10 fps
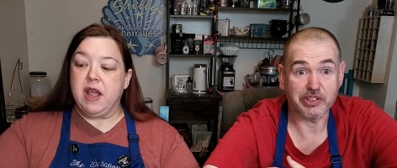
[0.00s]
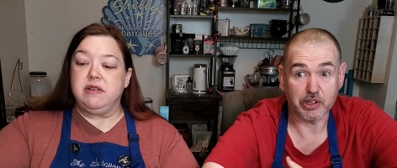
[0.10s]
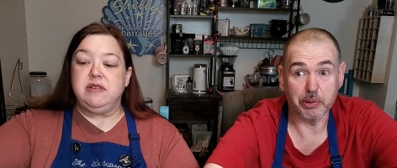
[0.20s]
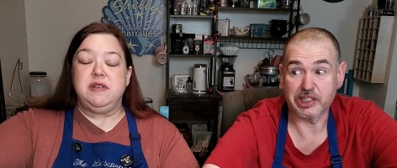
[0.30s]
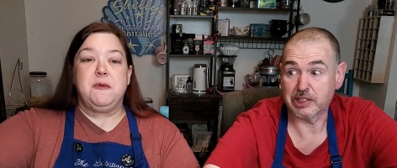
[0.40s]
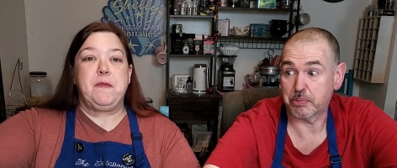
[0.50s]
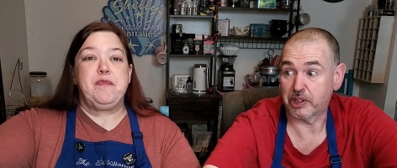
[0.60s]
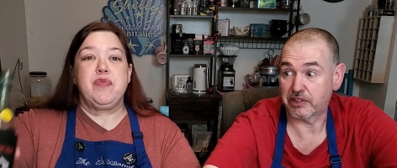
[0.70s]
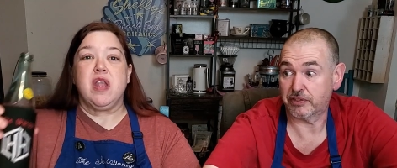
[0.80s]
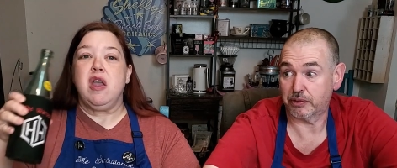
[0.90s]
Speaker 1: so much
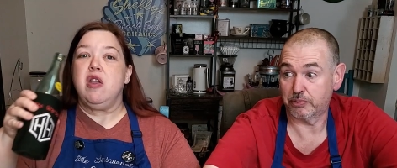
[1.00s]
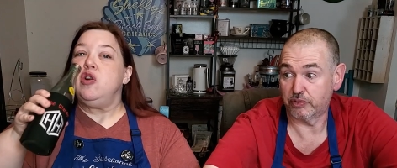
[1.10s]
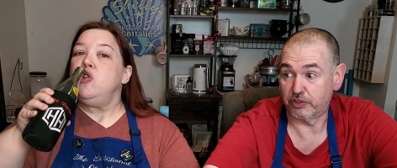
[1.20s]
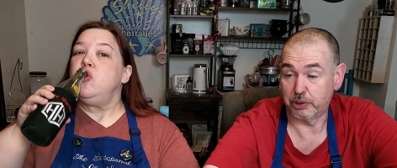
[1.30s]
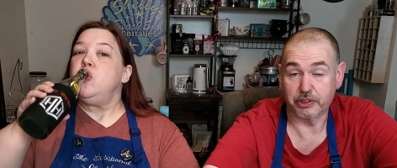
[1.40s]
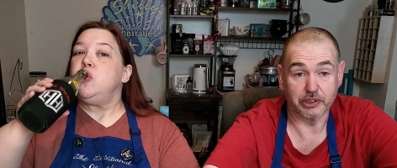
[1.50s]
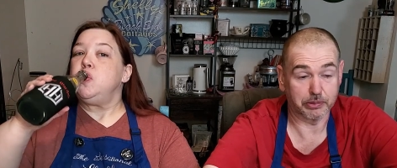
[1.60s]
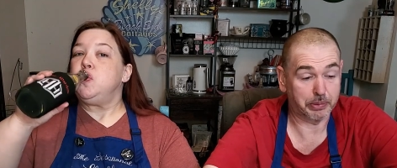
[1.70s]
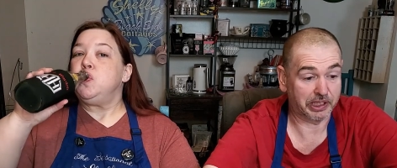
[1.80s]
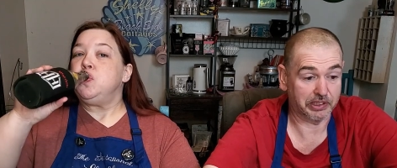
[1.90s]
inspiration from viewing those
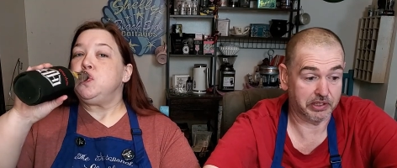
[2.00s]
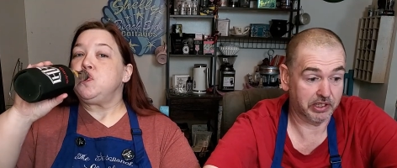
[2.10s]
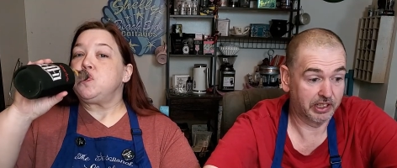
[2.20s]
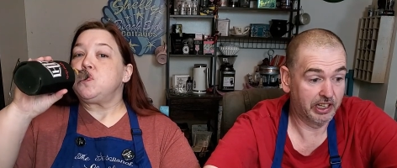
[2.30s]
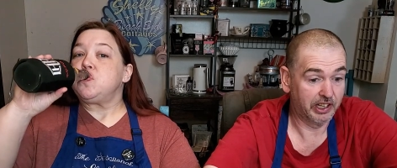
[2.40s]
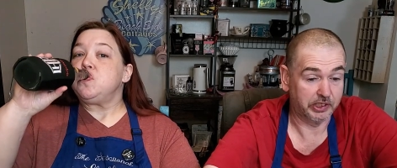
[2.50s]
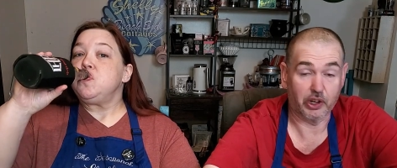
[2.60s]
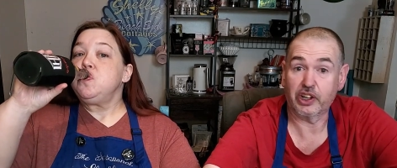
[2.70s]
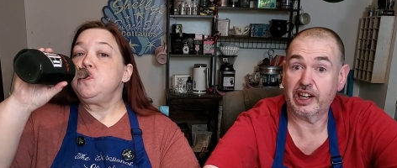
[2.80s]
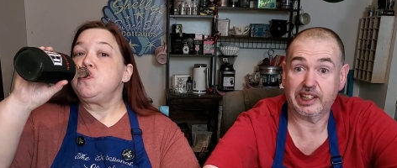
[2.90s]
pictures.
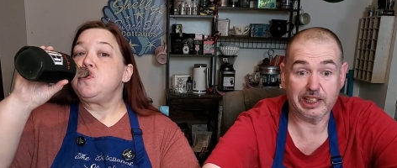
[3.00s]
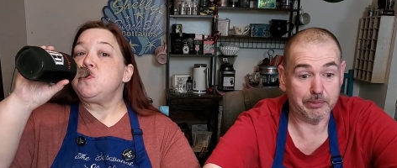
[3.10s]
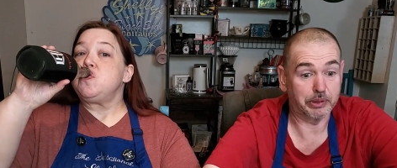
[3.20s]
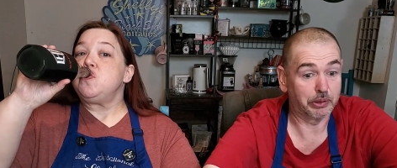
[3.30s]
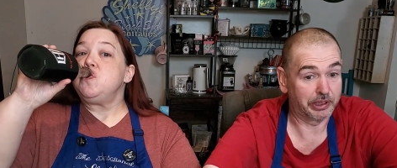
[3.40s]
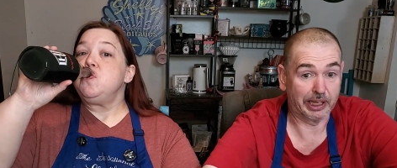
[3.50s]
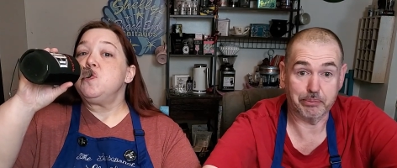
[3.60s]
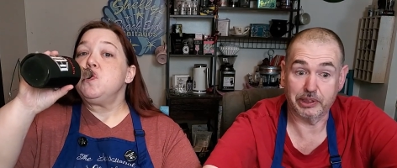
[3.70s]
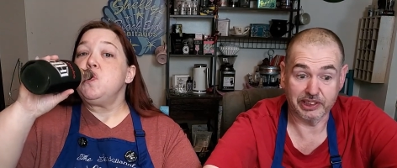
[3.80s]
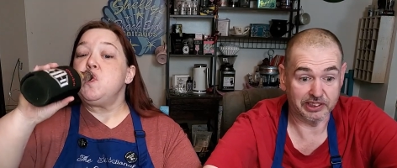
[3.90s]
Y'all got to keep doing that,
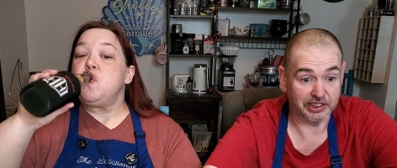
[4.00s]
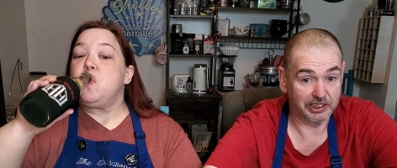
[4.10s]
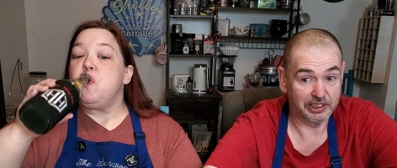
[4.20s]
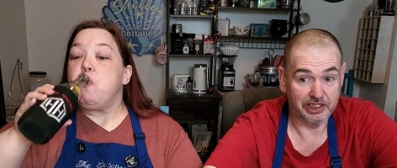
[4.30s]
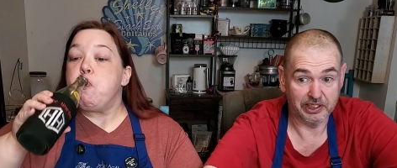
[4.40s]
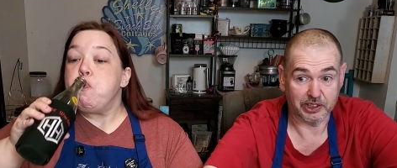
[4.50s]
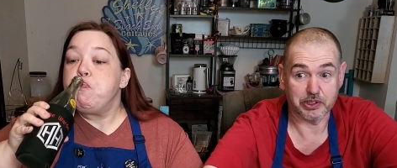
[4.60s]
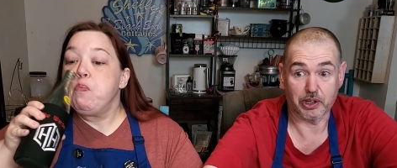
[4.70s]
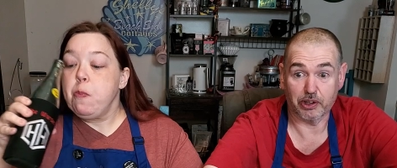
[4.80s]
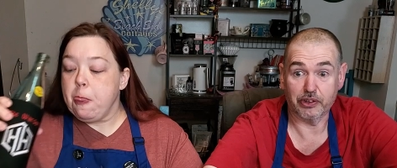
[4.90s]
please, because
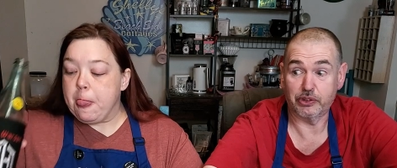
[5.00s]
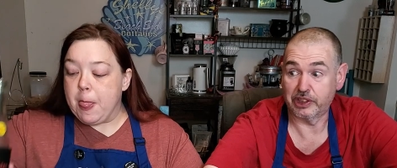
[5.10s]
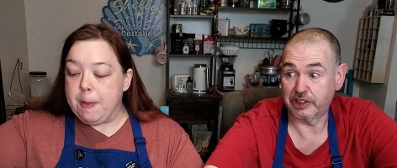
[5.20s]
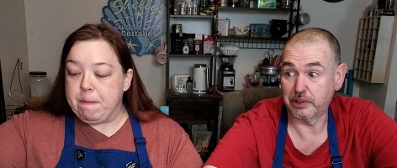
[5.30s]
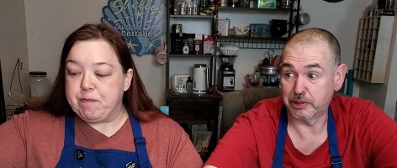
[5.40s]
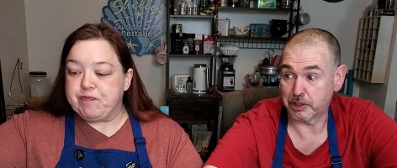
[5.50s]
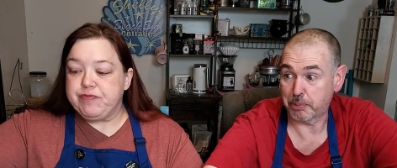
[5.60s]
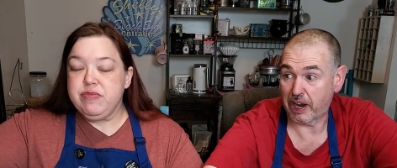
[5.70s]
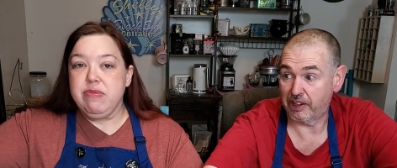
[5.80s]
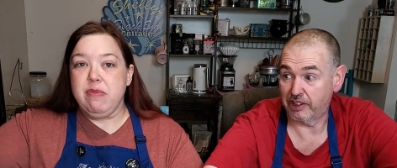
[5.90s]
y'all really do
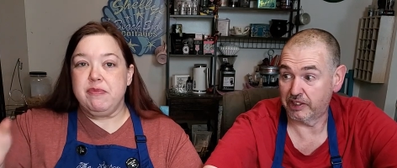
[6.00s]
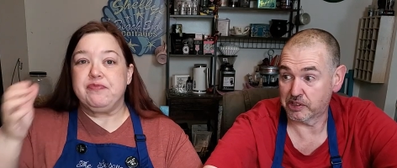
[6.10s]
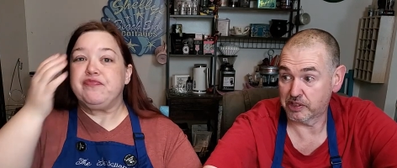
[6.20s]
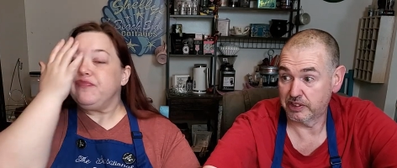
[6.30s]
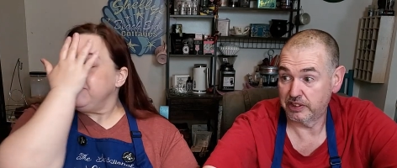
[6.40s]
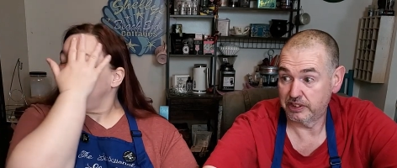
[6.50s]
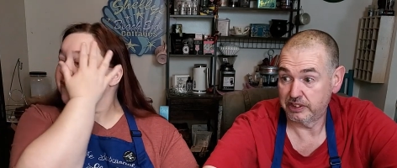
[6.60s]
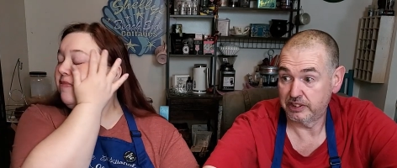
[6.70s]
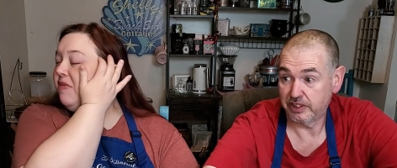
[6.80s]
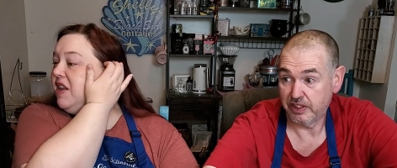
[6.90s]
inspire
Speaker 2: us.
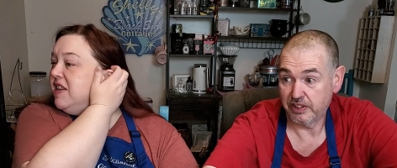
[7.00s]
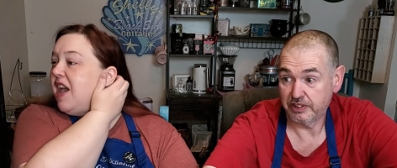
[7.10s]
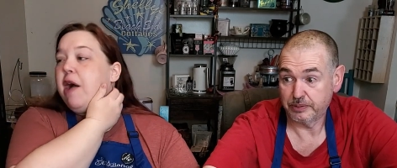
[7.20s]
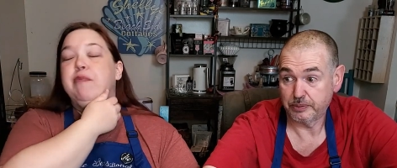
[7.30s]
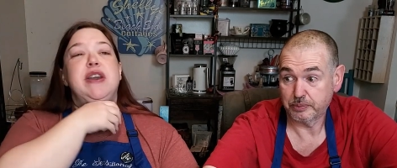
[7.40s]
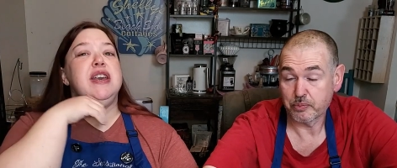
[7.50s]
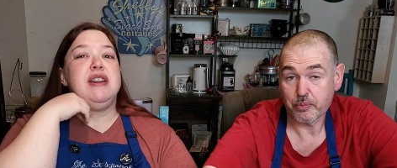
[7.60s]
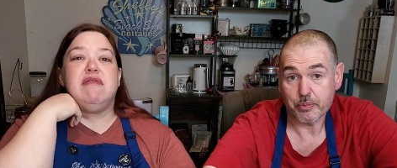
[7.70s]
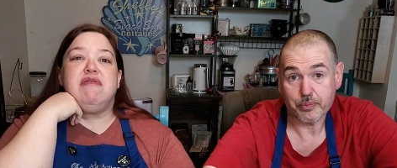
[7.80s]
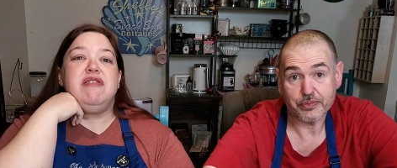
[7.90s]
Yeah,
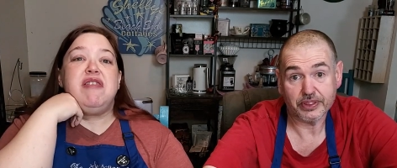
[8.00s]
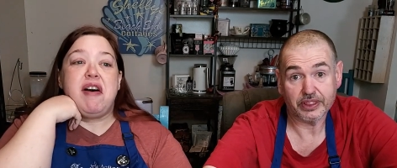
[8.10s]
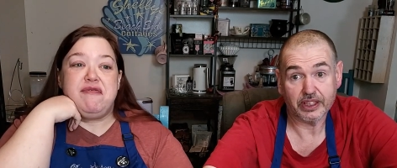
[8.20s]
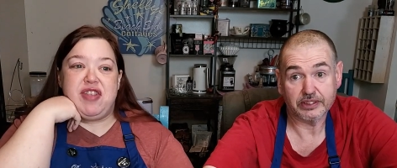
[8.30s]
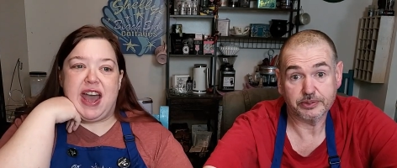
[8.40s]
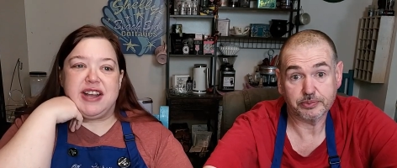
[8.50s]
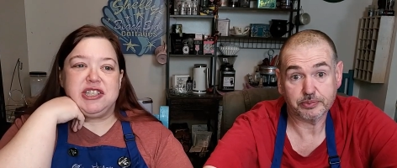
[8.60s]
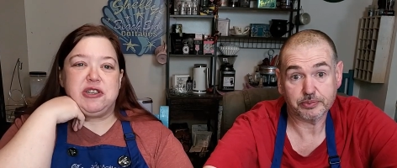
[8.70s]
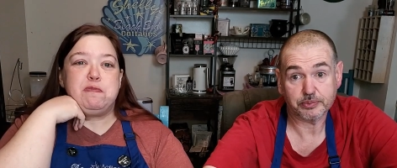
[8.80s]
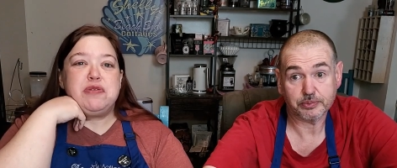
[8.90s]
we love that.
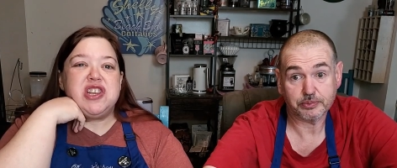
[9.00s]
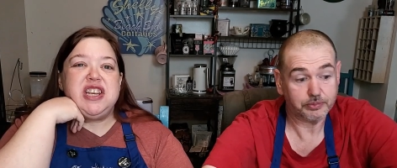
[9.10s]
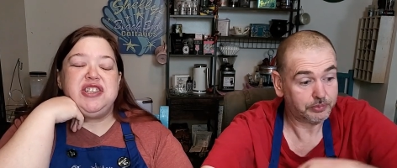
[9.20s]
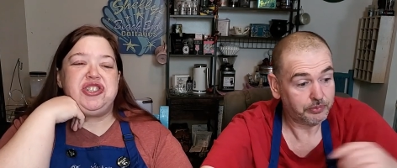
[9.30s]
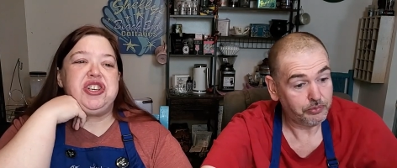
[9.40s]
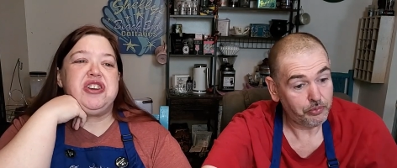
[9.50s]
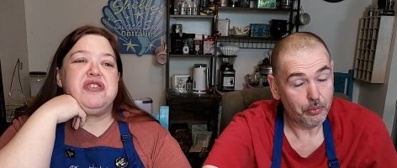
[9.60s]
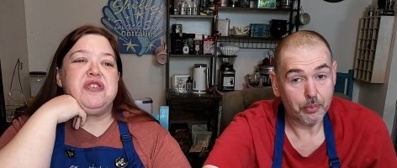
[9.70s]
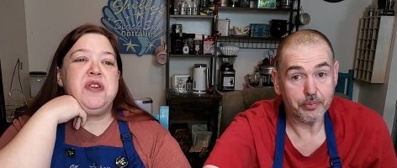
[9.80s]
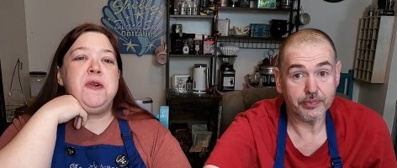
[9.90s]
So please
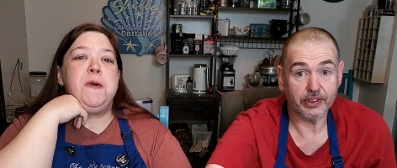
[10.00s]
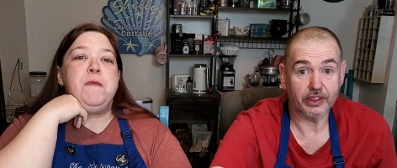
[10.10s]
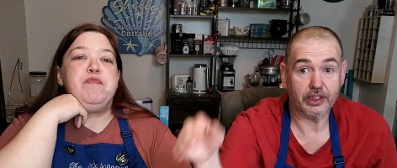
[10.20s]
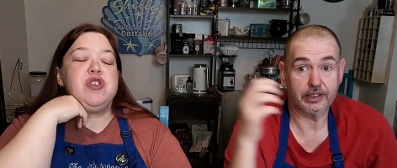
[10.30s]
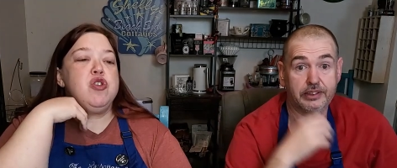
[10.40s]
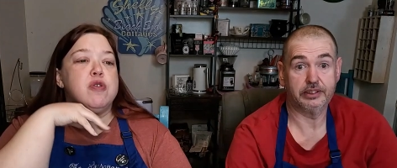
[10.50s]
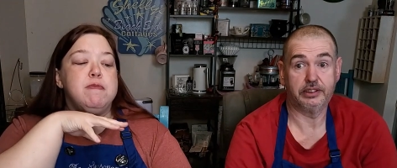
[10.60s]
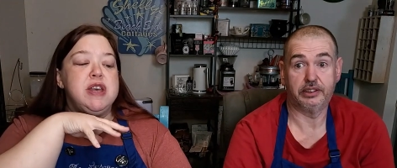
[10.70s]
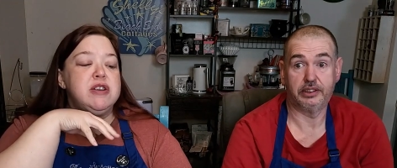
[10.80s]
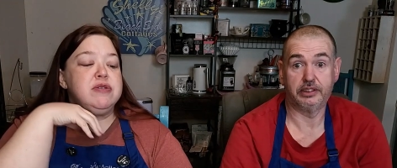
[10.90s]
share your
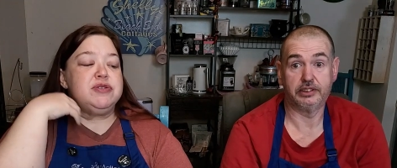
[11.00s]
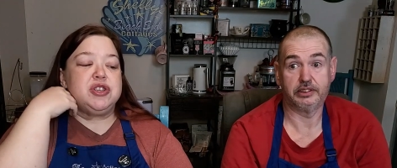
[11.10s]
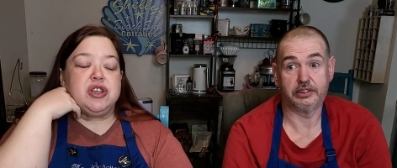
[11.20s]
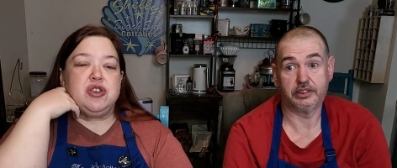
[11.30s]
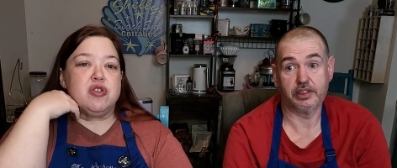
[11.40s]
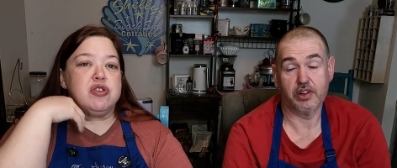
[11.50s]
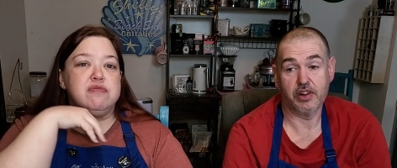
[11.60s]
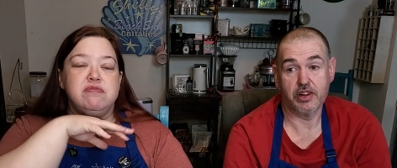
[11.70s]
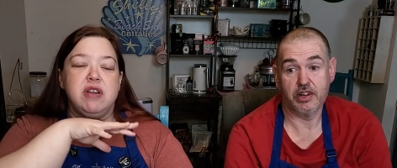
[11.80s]
meals, your